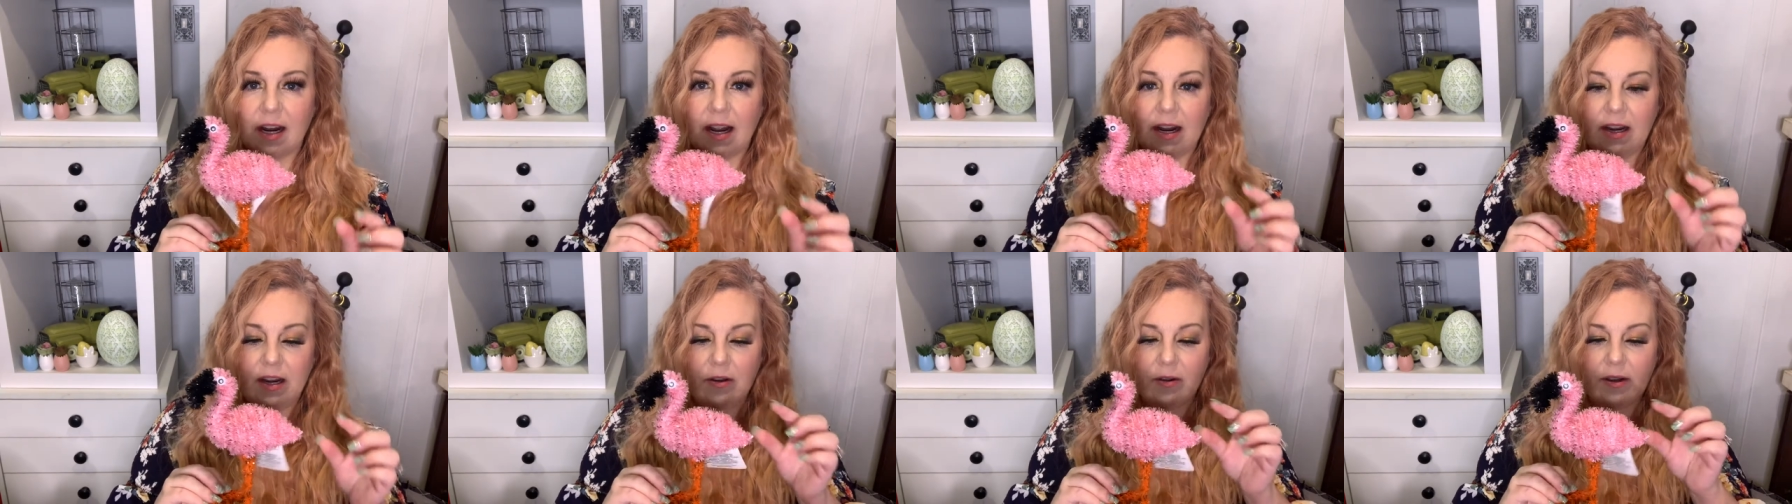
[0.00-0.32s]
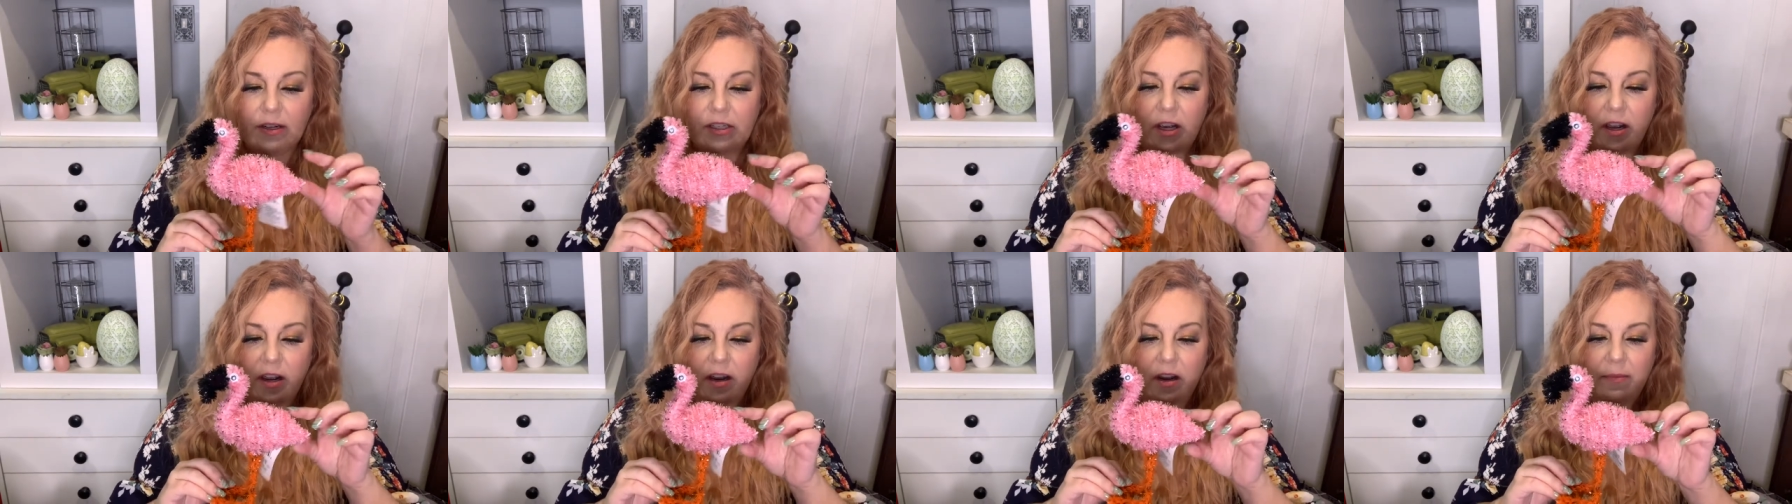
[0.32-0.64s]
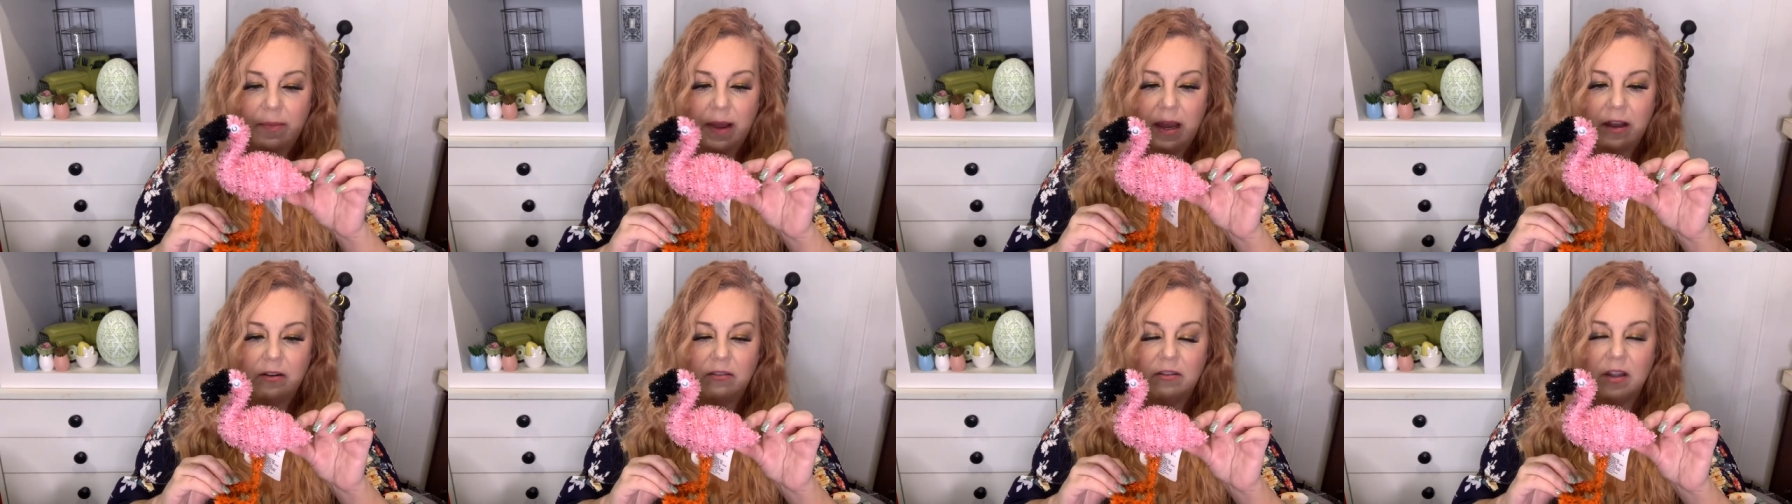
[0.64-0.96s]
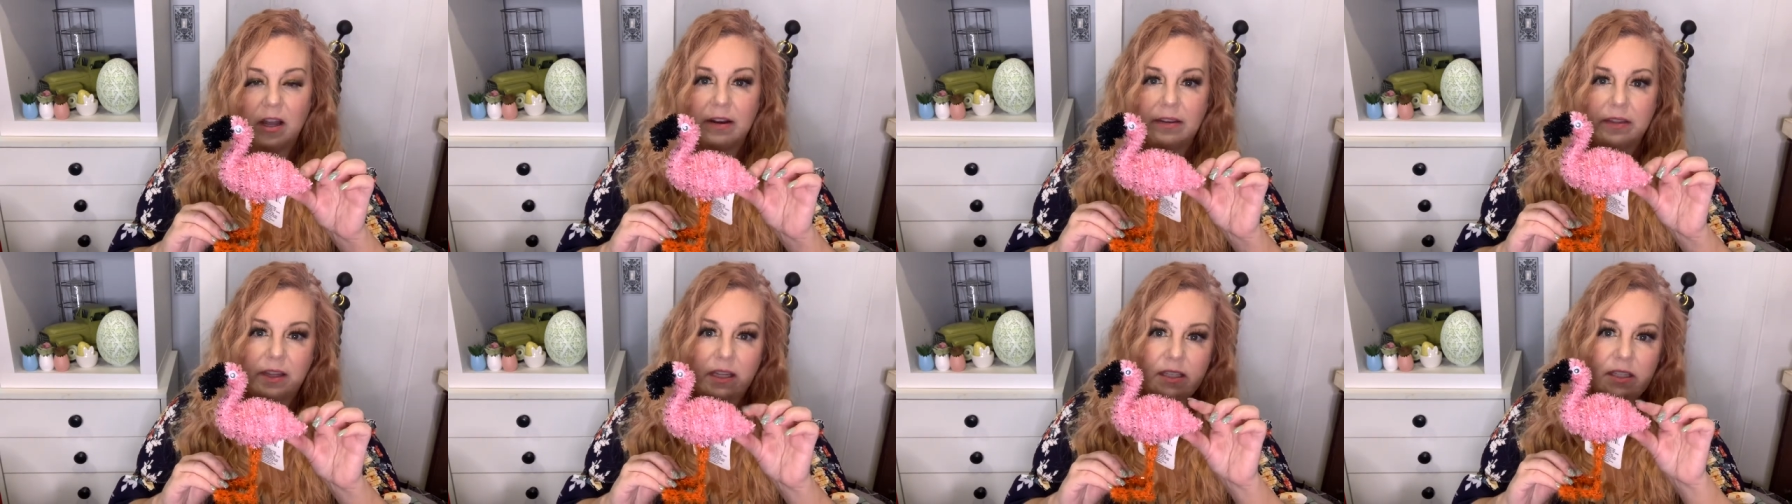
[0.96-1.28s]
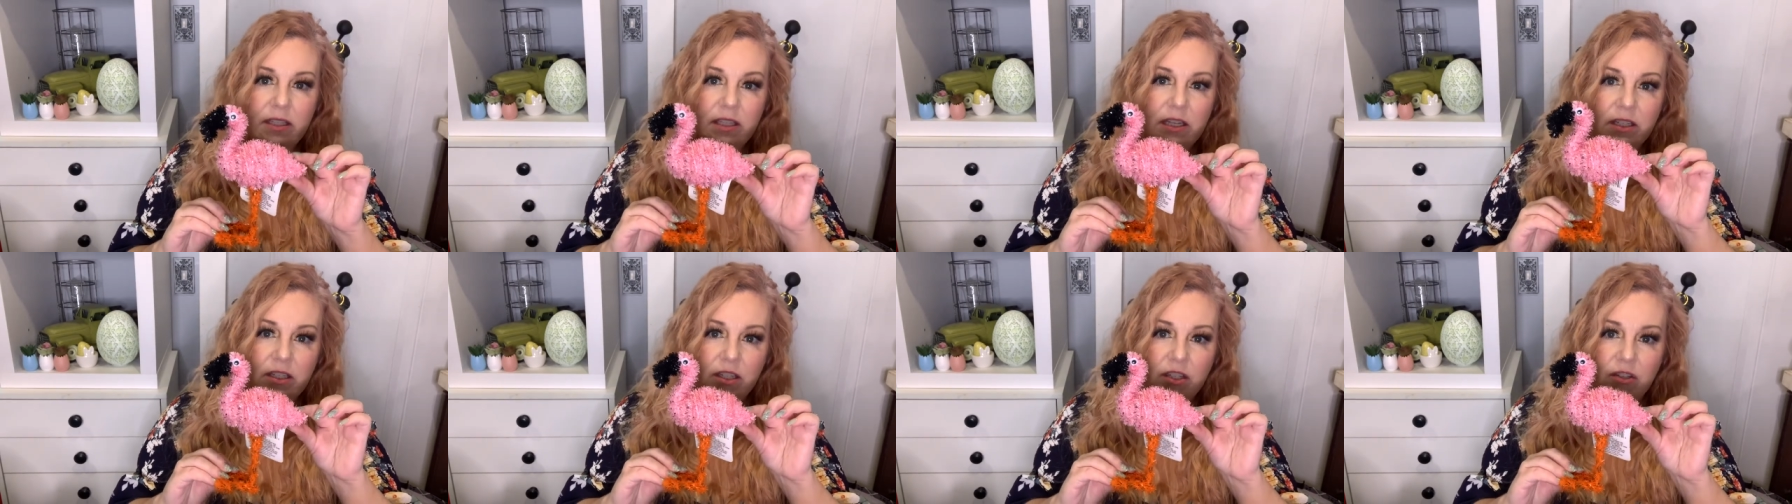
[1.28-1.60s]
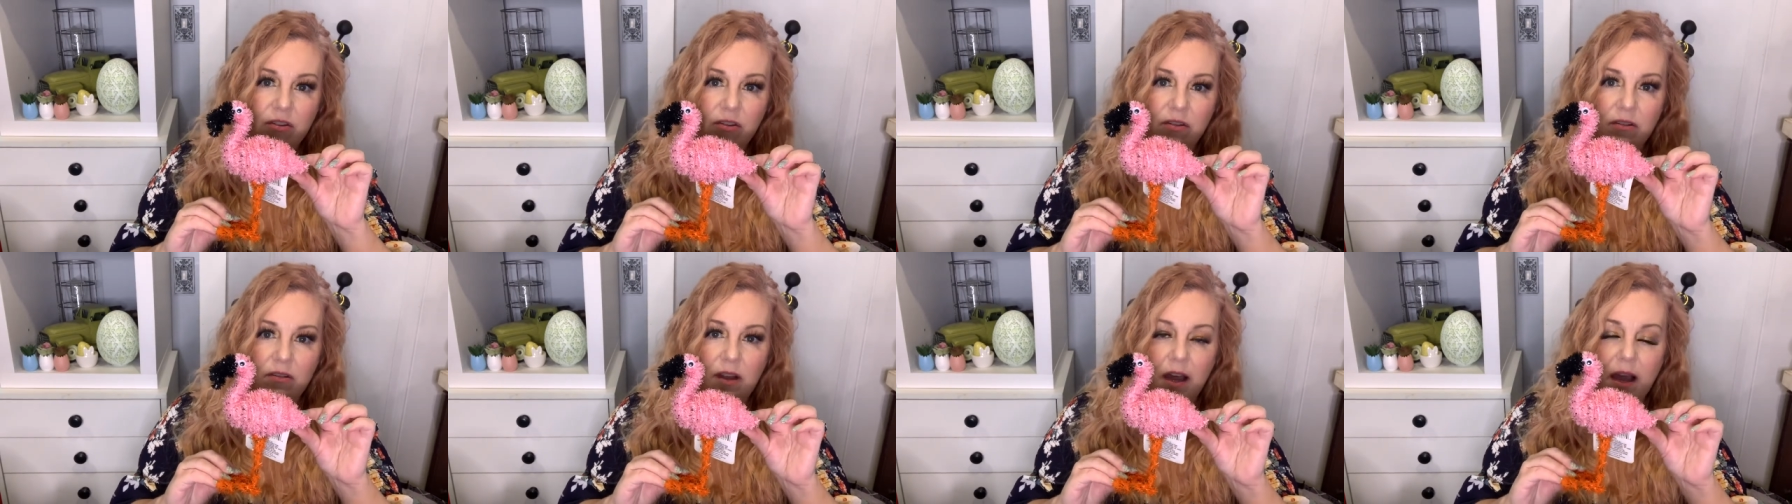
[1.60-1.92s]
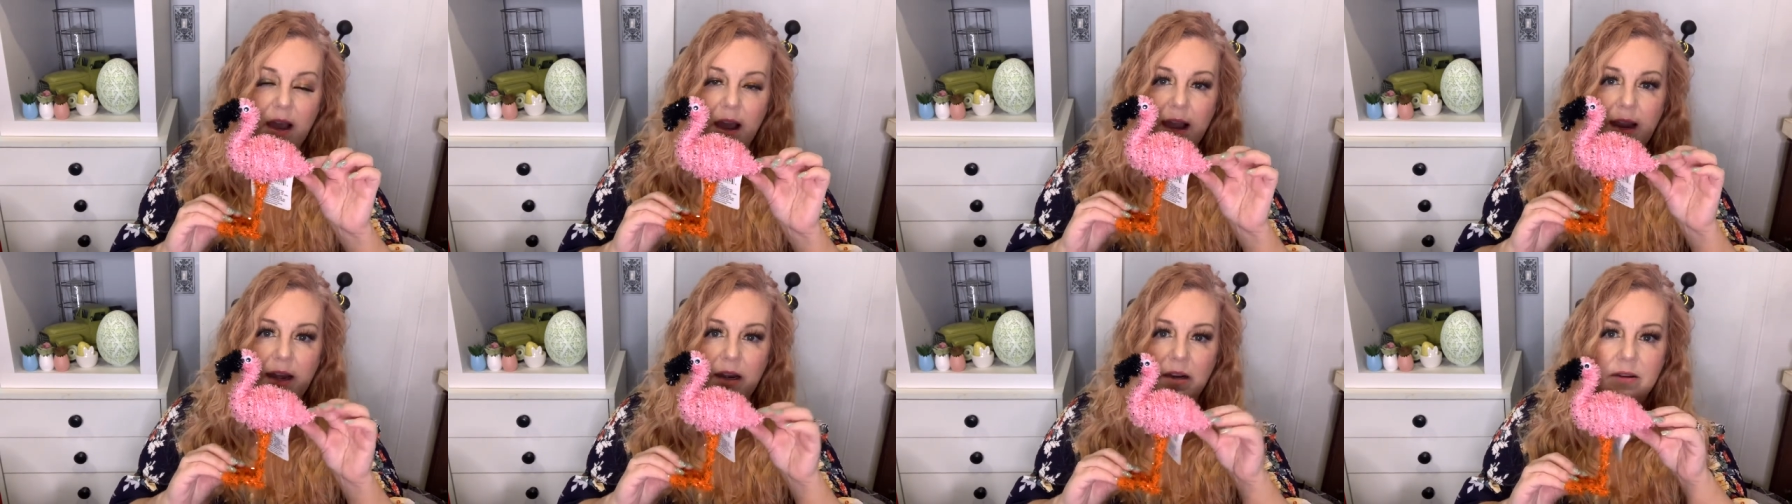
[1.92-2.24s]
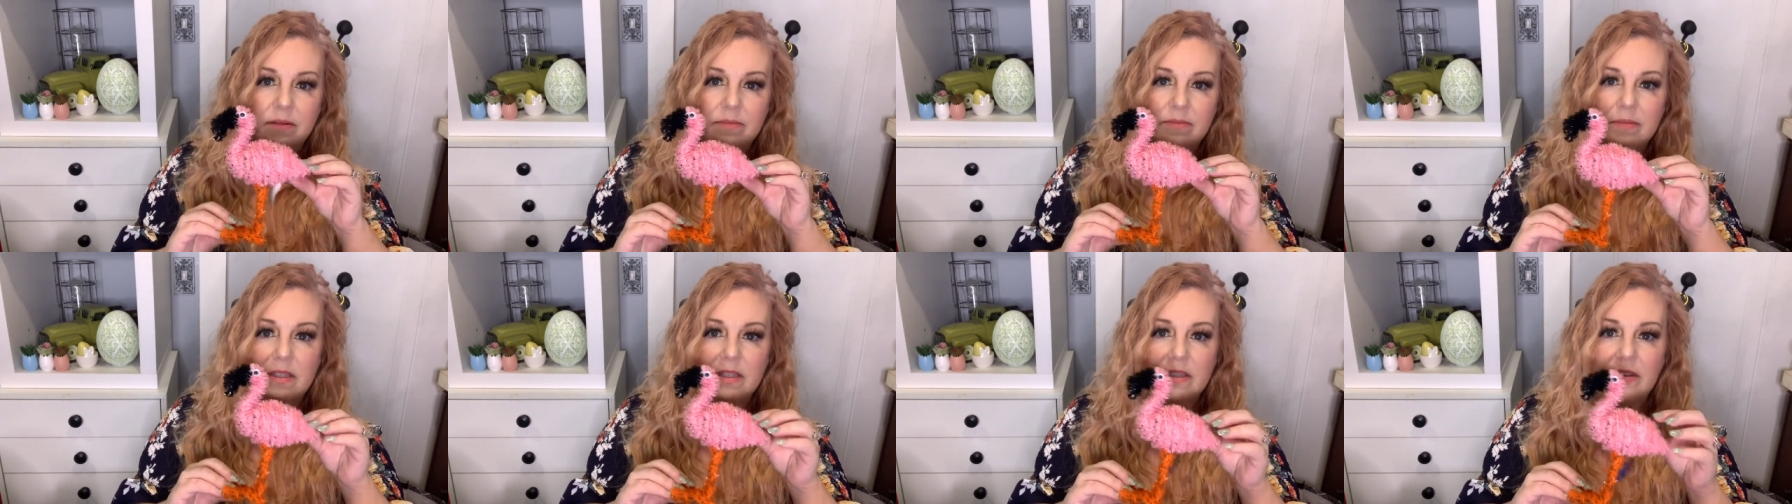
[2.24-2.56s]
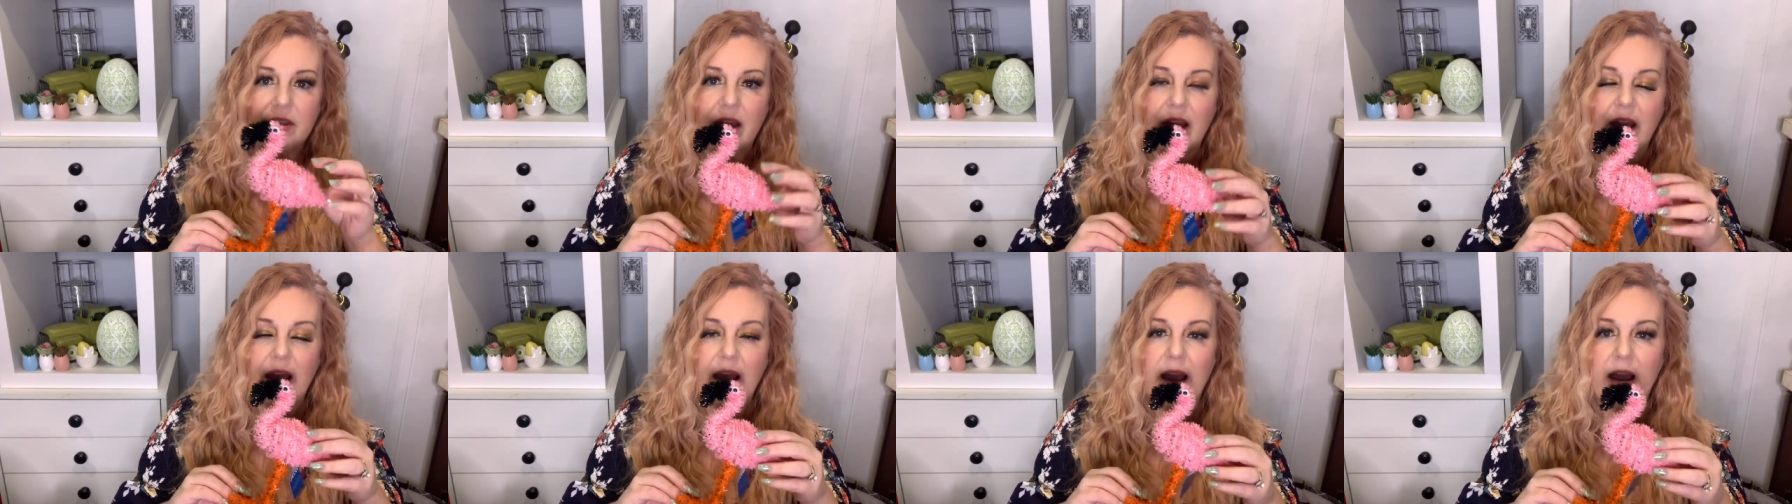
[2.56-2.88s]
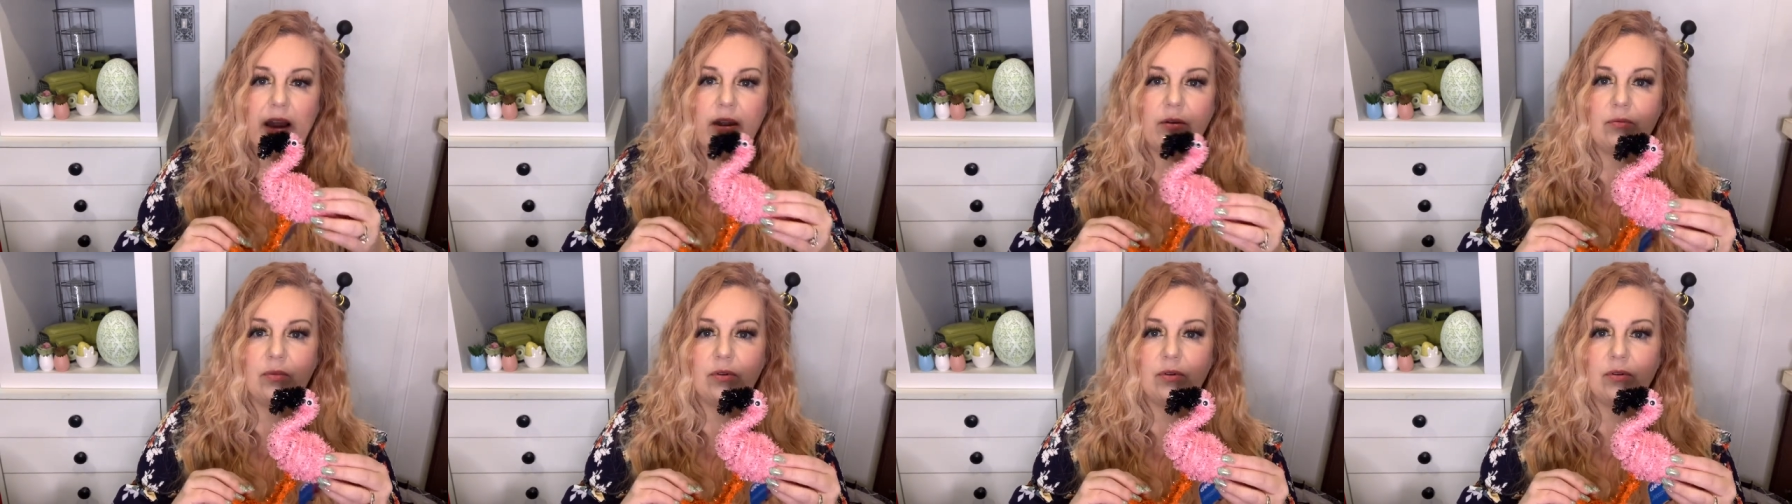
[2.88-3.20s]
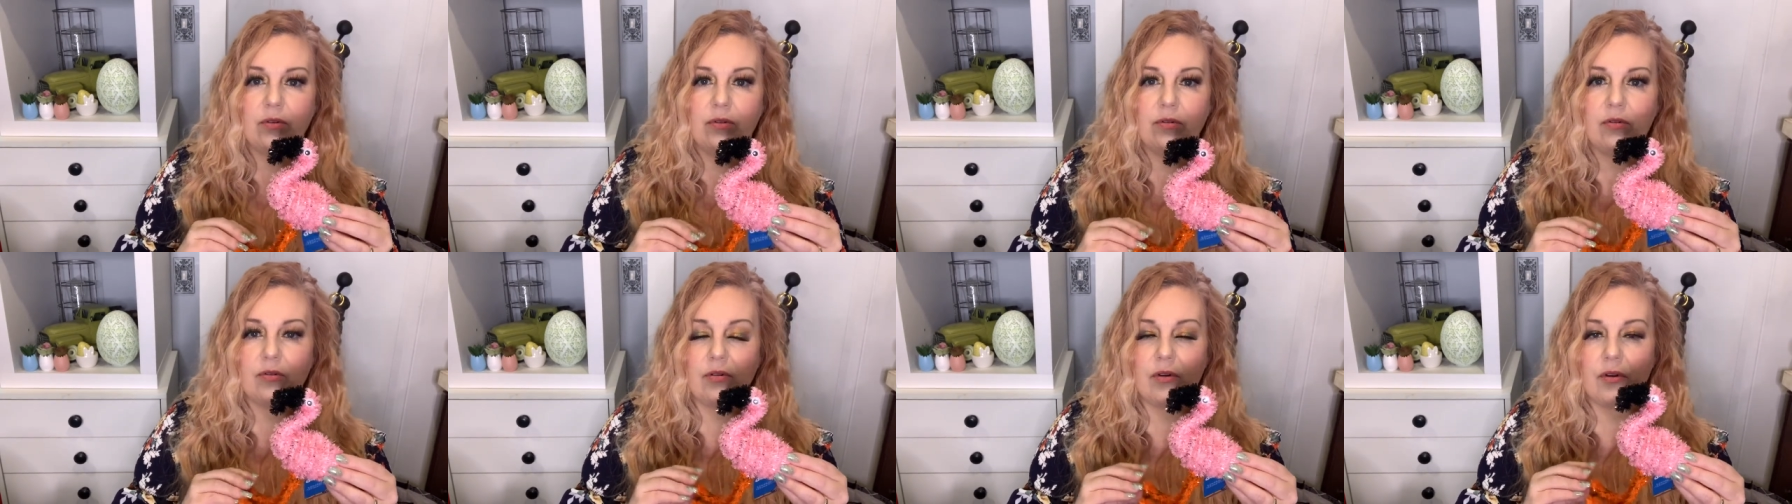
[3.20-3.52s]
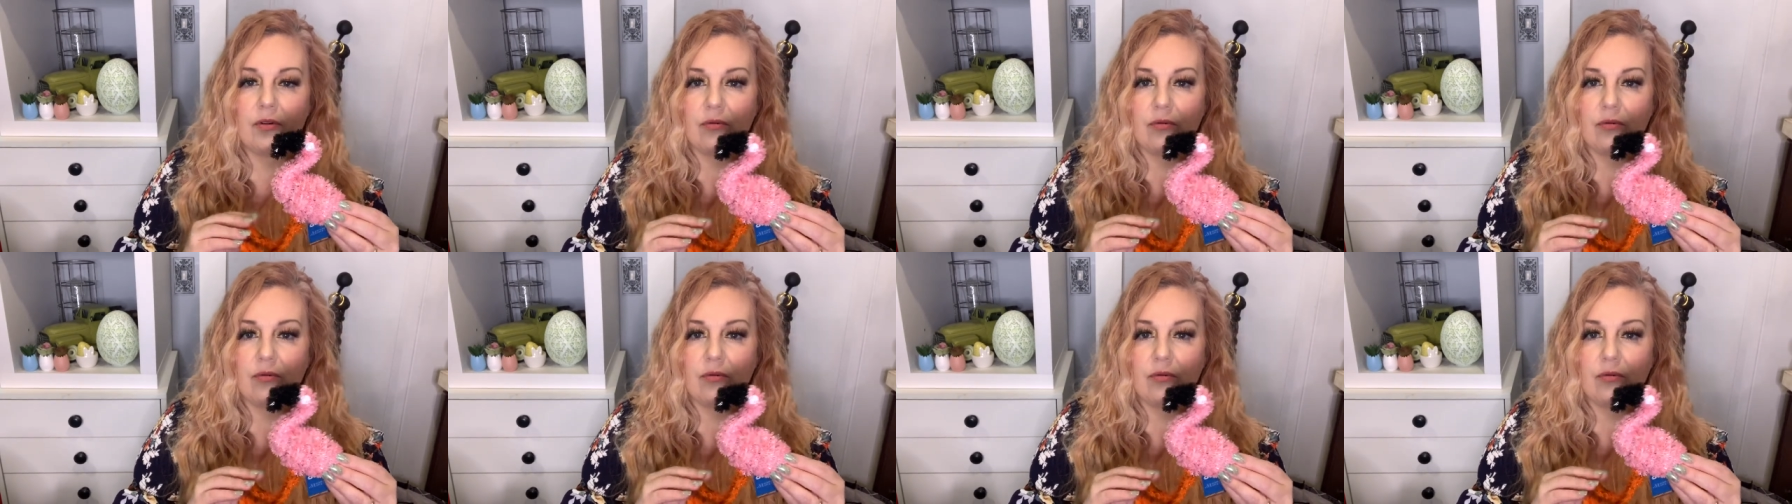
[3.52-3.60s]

I know I talk about a lot of these tinsel items that I will